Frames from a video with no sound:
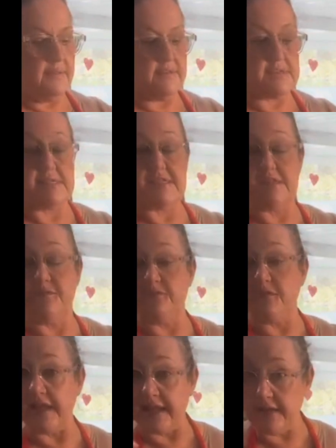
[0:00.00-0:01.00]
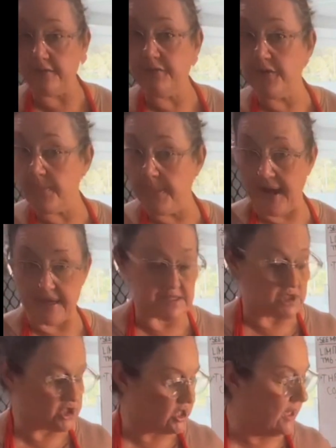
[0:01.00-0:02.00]
This is the filling for the
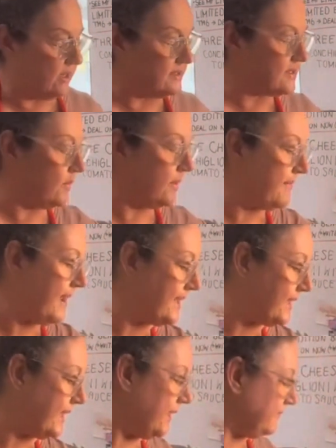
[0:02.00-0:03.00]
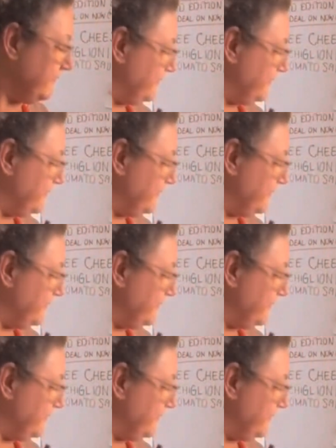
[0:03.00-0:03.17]
pasta shells that we're making up